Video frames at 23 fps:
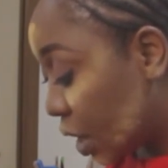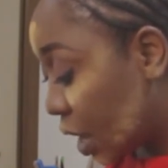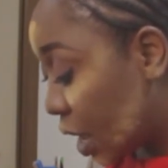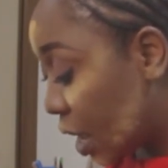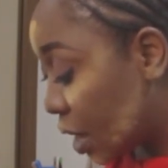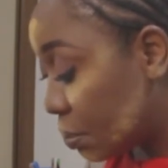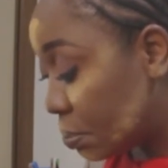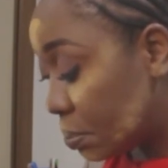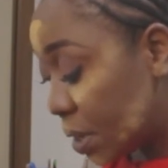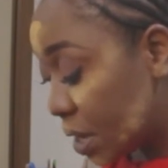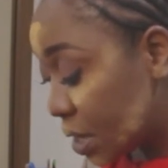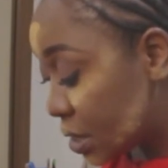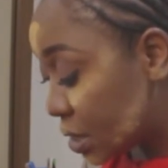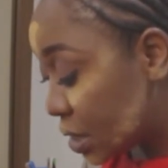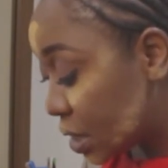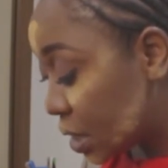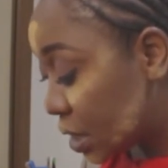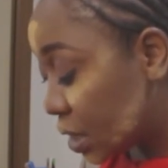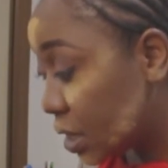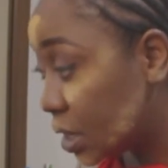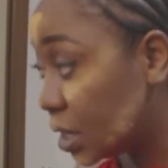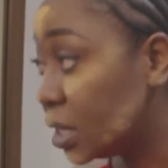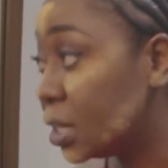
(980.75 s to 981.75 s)
And
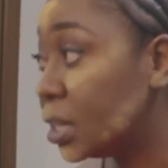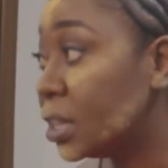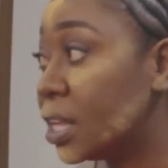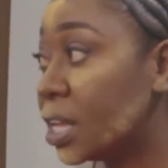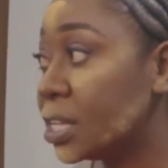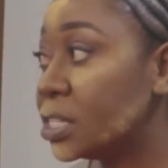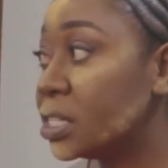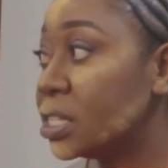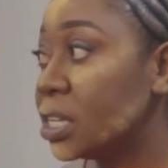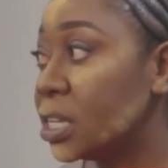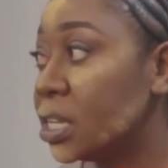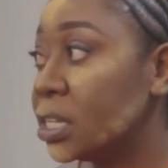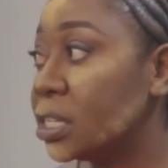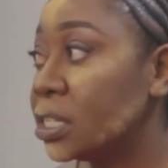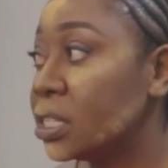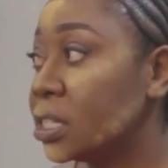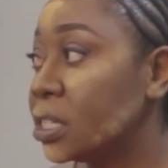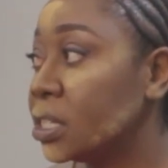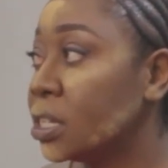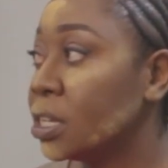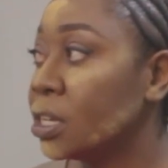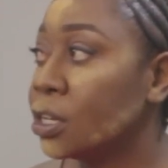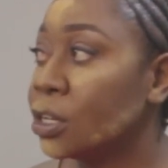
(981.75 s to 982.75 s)
basically, that's
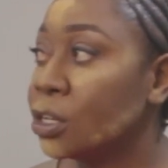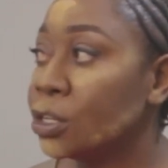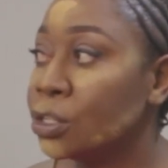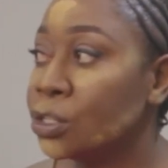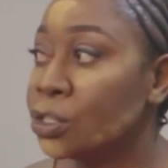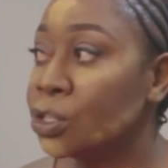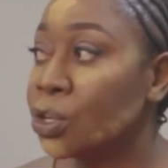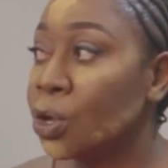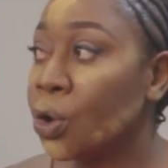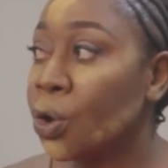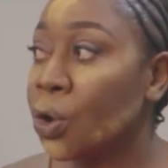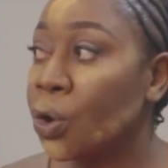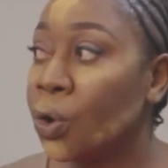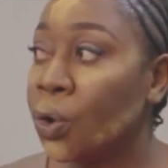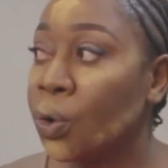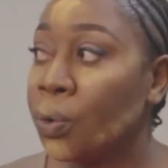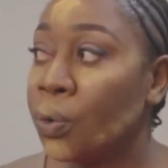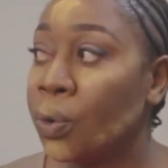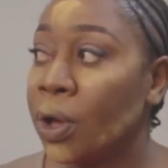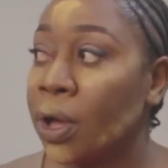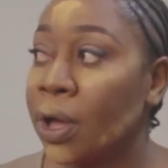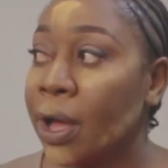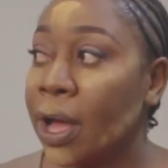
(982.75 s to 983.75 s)
it.
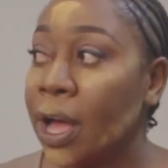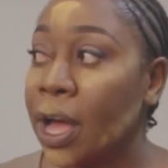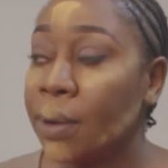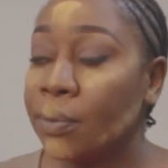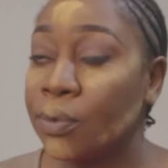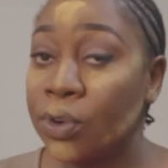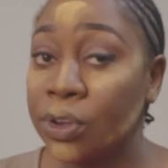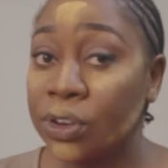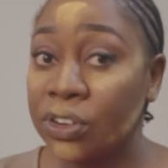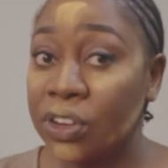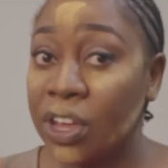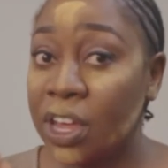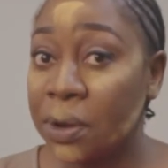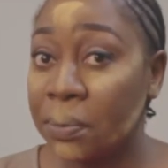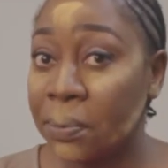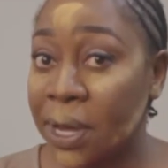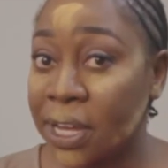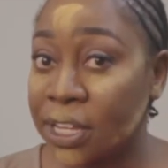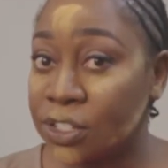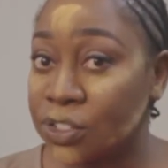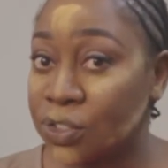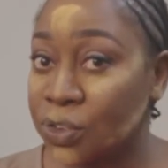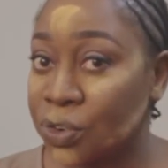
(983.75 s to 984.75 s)
So I'm going to end
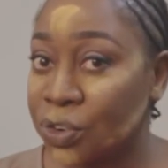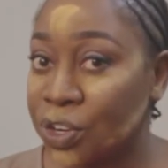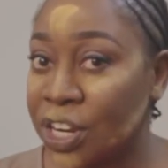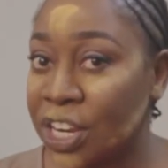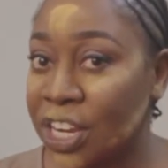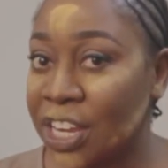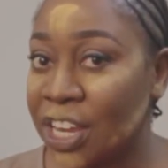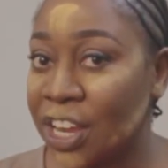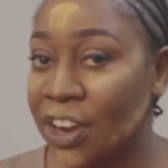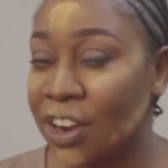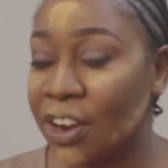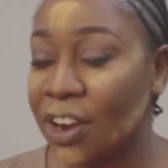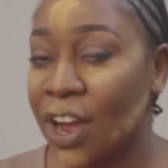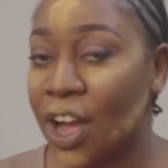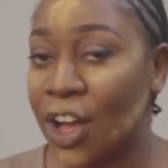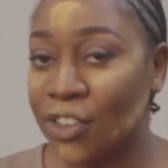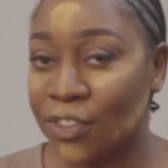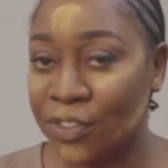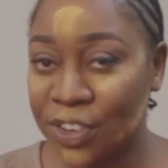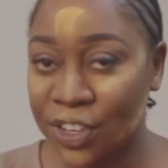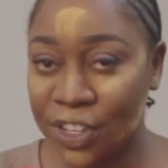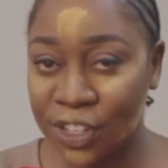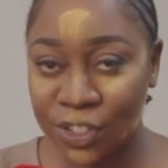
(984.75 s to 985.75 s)
my story here.
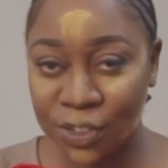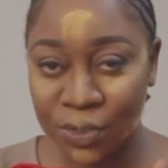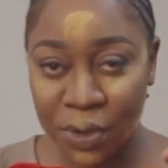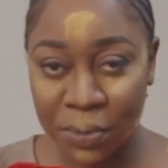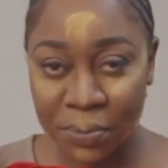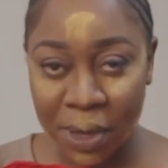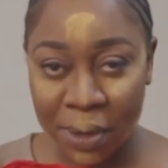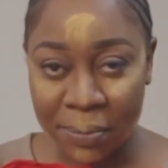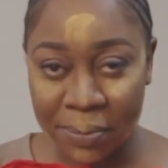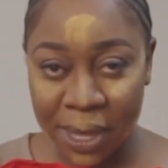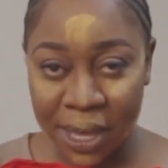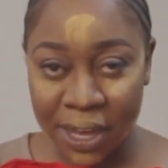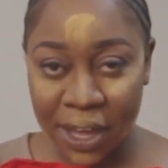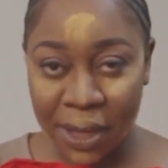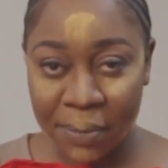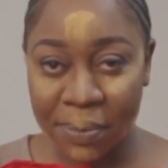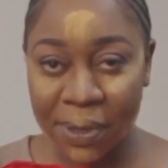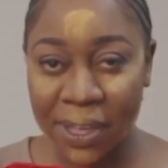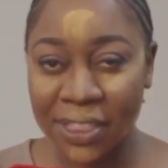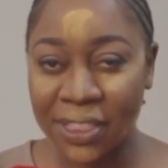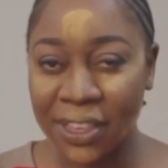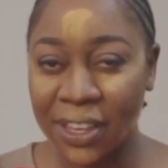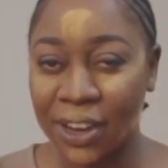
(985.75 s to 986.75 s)
I'll finish doing my
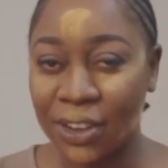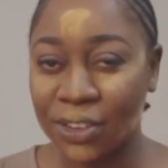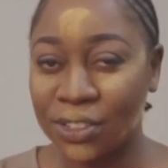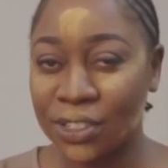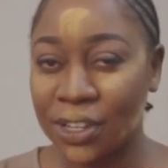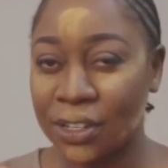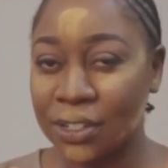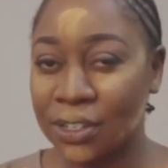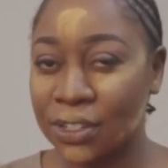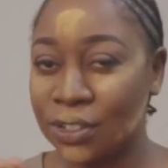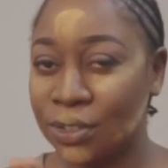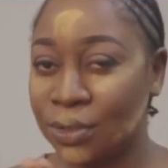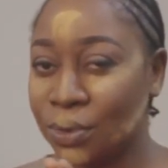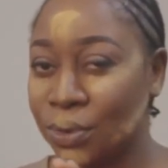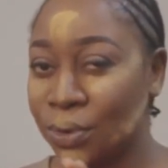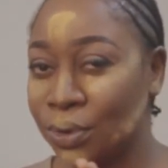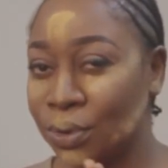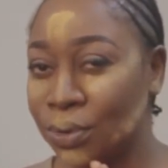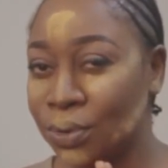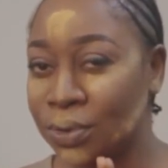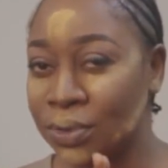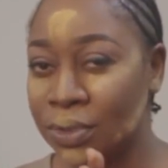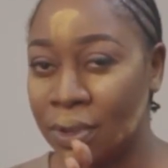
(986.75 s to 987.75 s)
makeup and then I'll just show
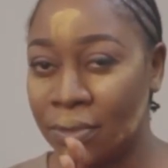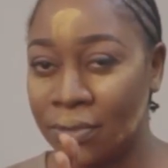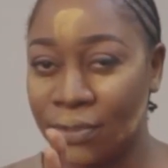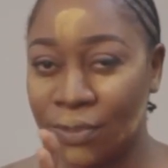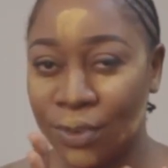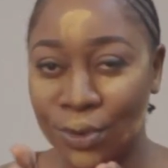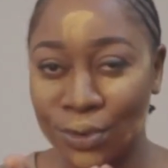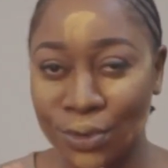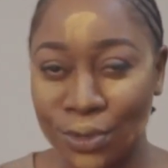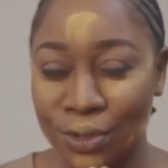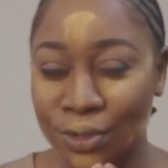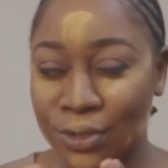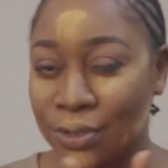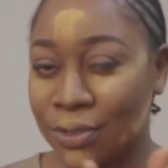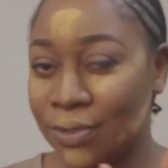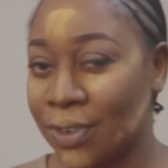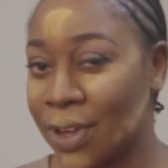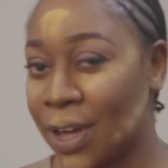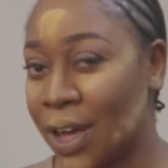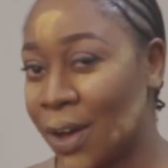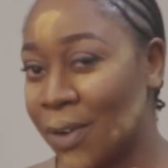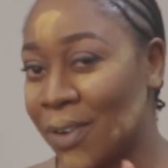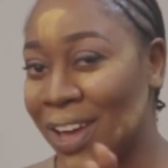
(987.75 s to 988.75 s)
you some photos
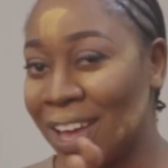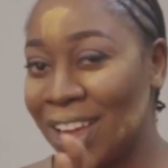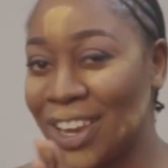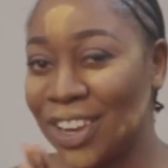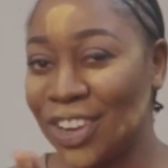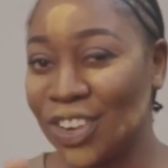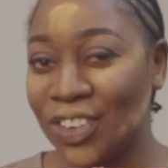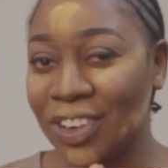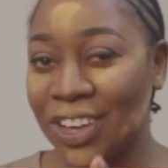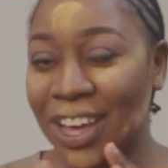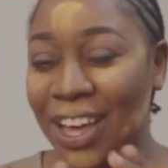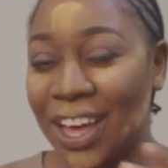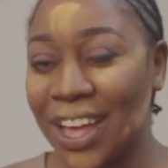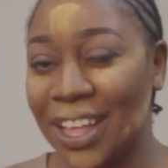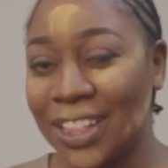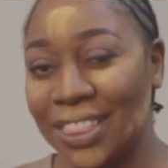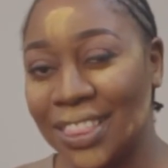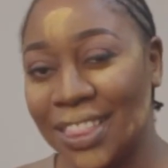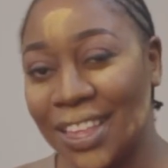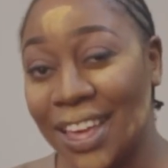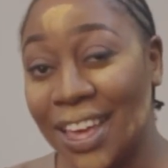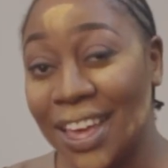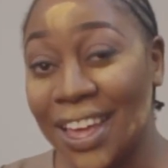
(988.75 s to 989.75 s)
of how I look
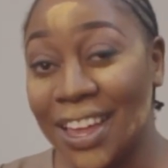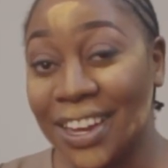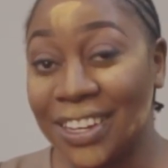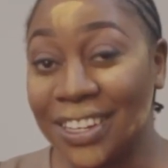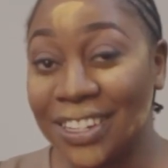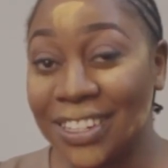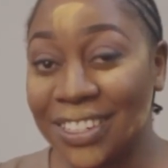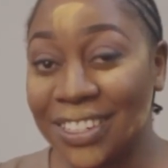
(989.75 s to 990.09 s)
at the end.